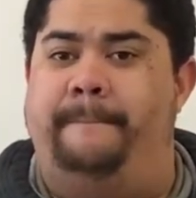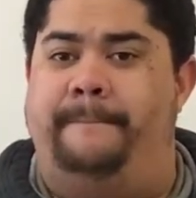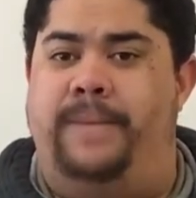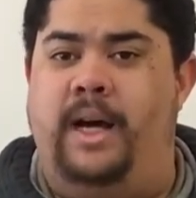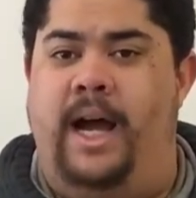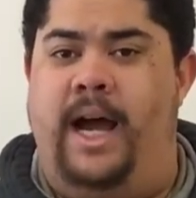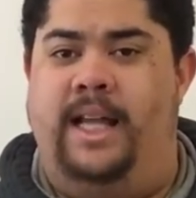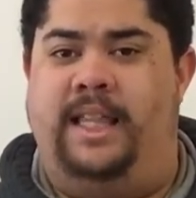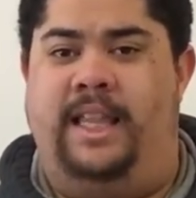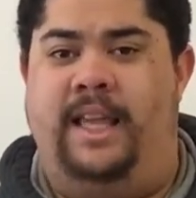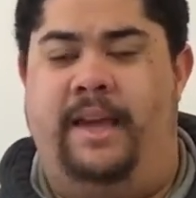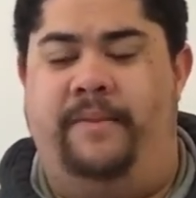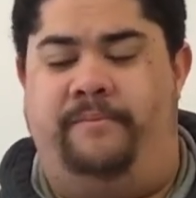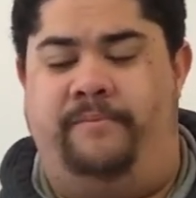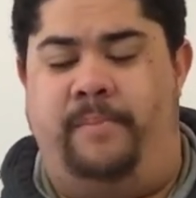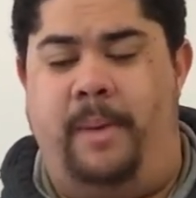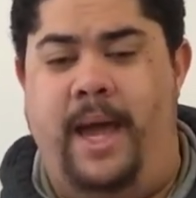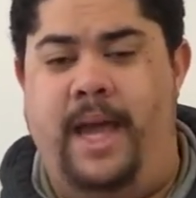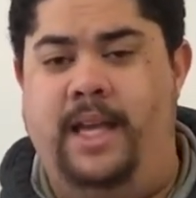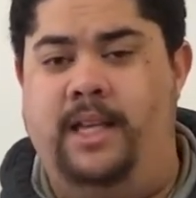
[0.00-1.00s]
But at the
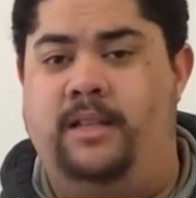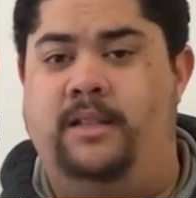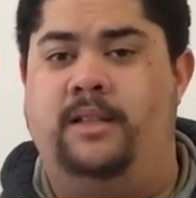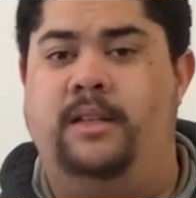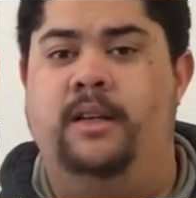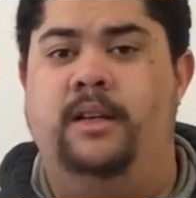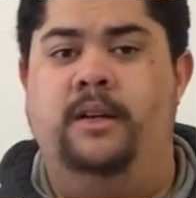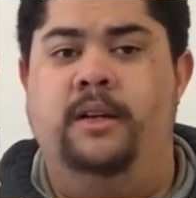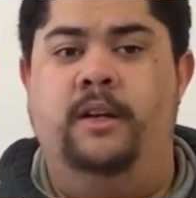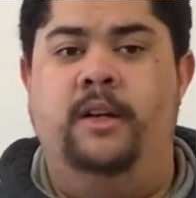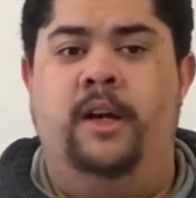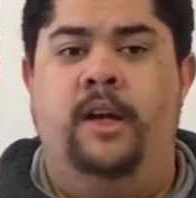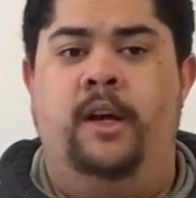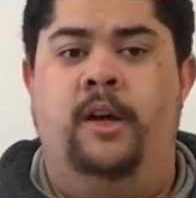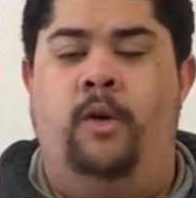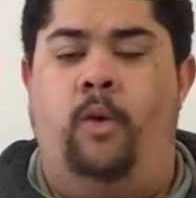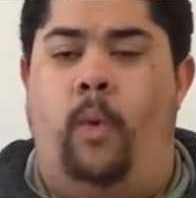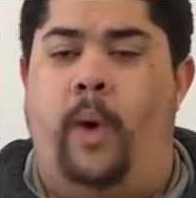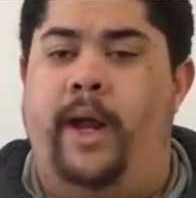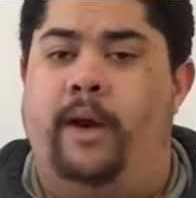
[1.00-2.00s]
base,
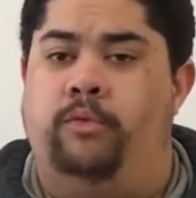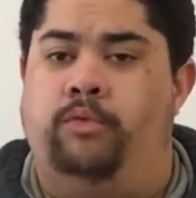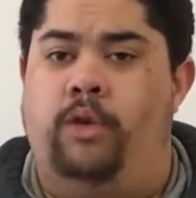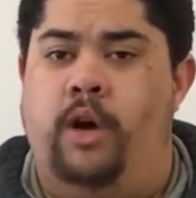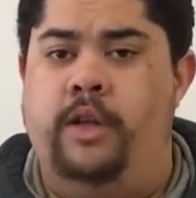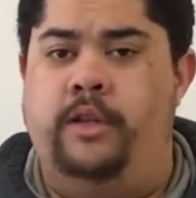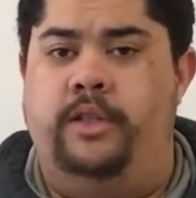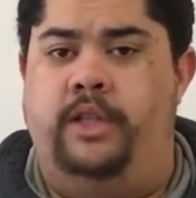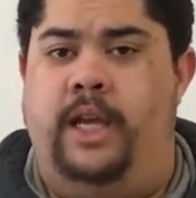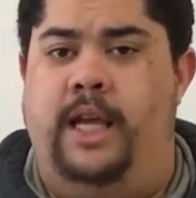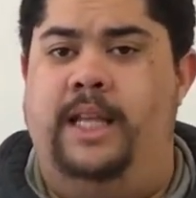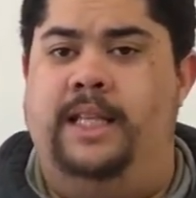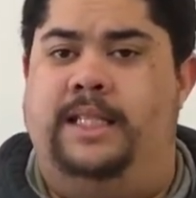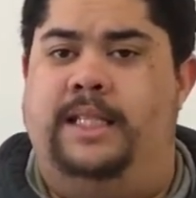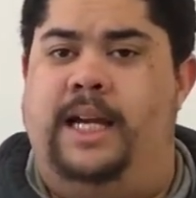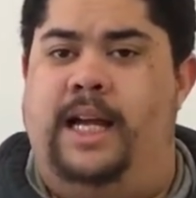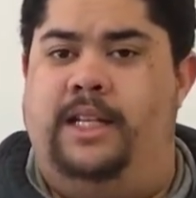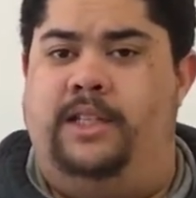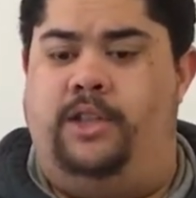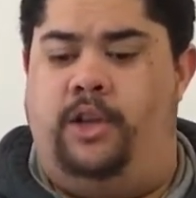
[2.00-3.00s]
way to run
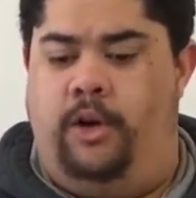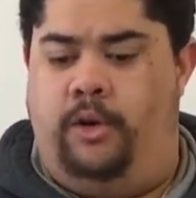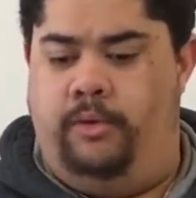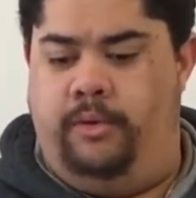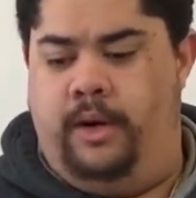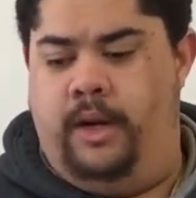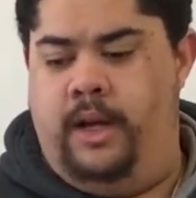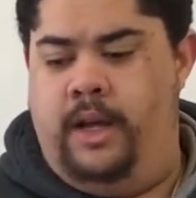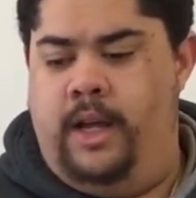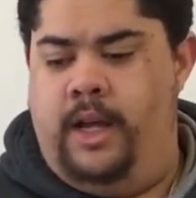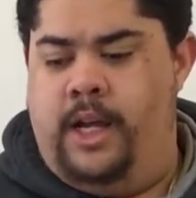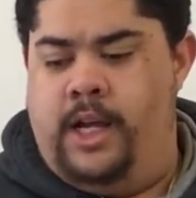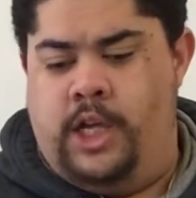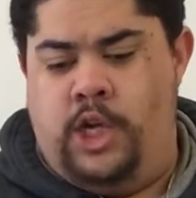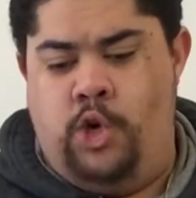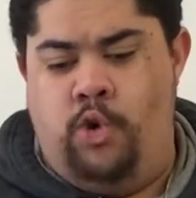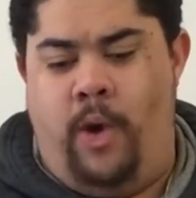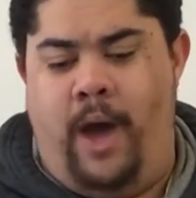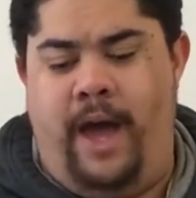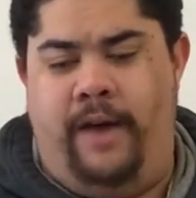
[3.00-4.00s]
inside zone,
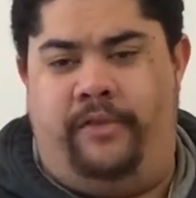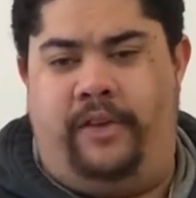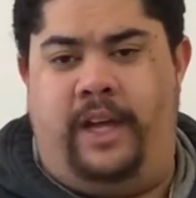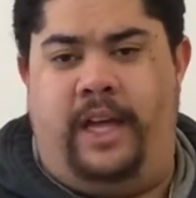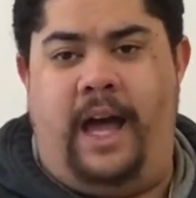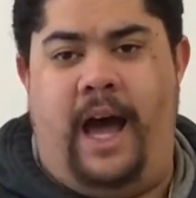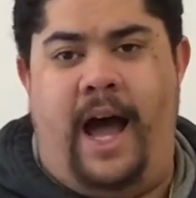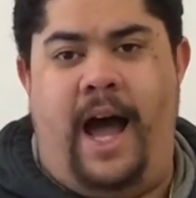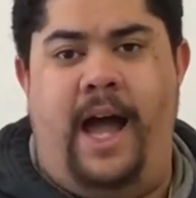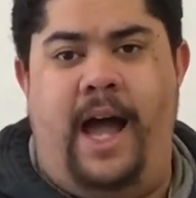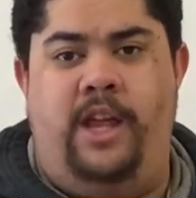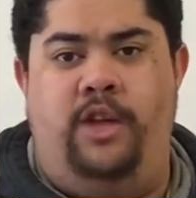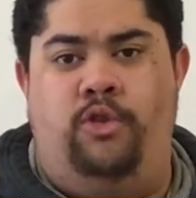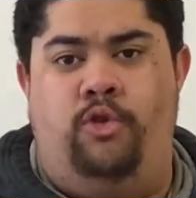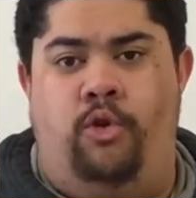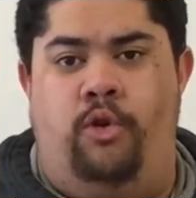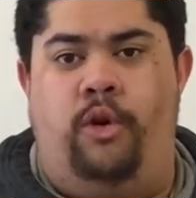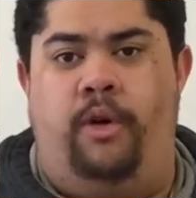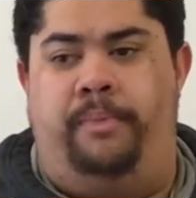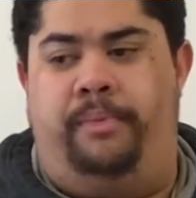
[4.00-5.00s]
you have got
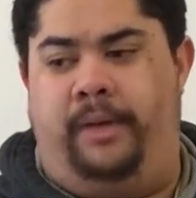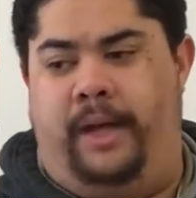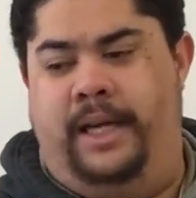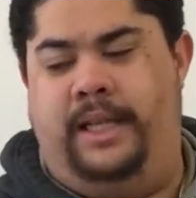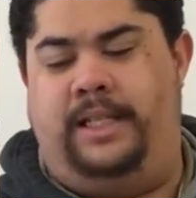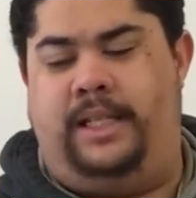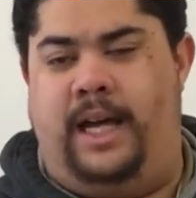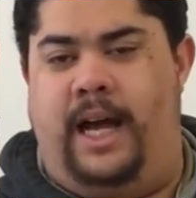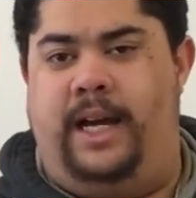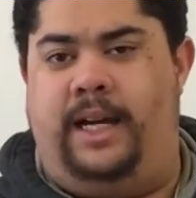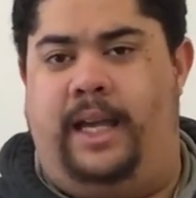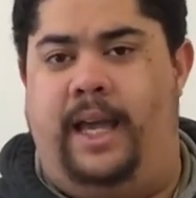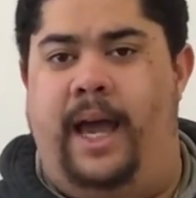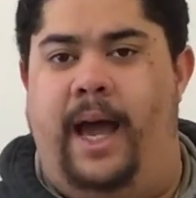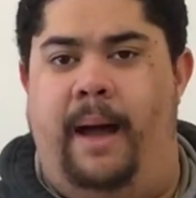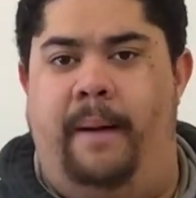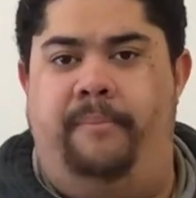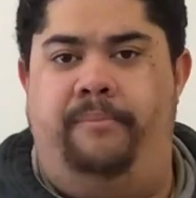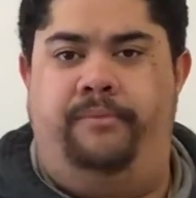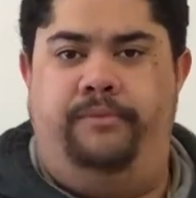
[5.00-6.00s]
your play side
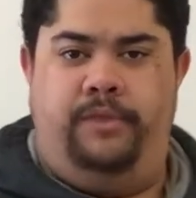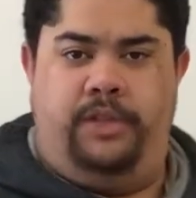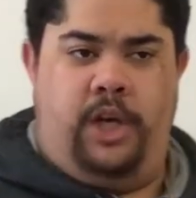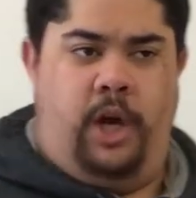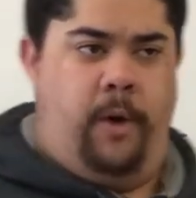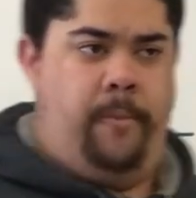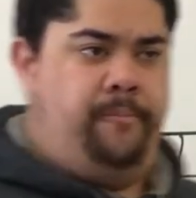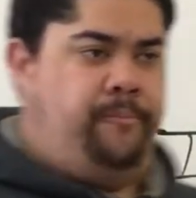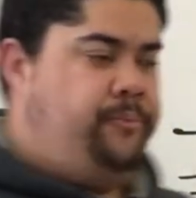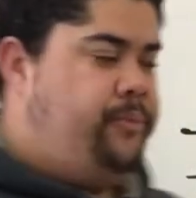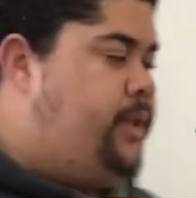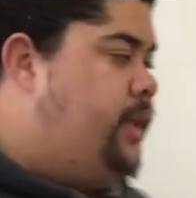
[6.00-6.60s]
gap. So,